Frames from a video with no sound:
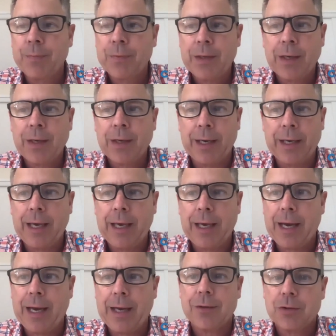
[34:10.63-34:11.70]
can i
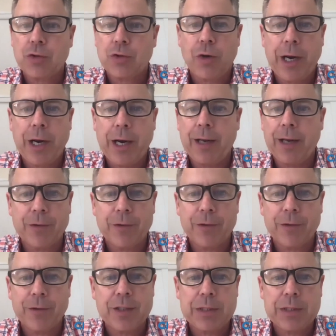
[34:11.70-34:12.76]
get training for
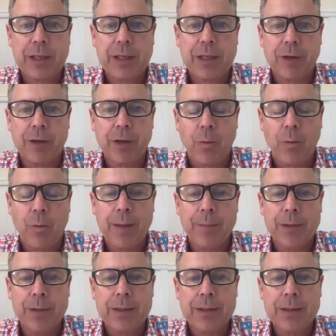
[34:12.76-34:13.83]
this particular
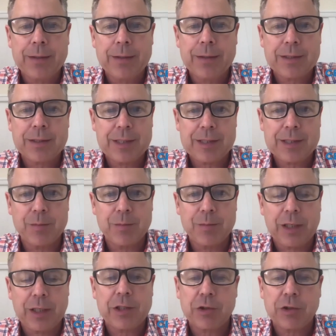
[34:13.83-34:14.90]
requirement the system's
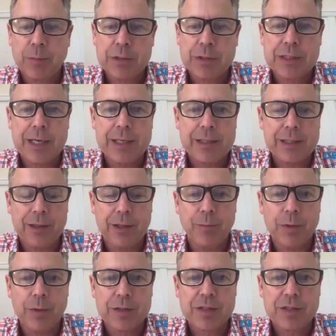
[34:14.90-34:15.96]
literally presenting them
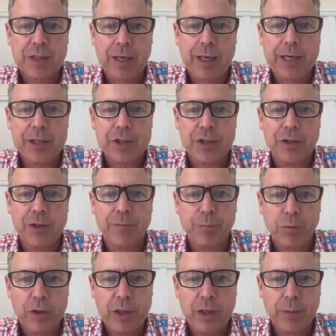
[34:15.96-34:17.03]
with a selection of
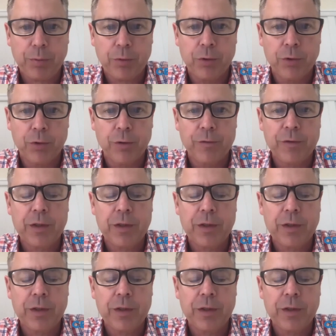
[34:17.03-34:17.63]
pre-approved,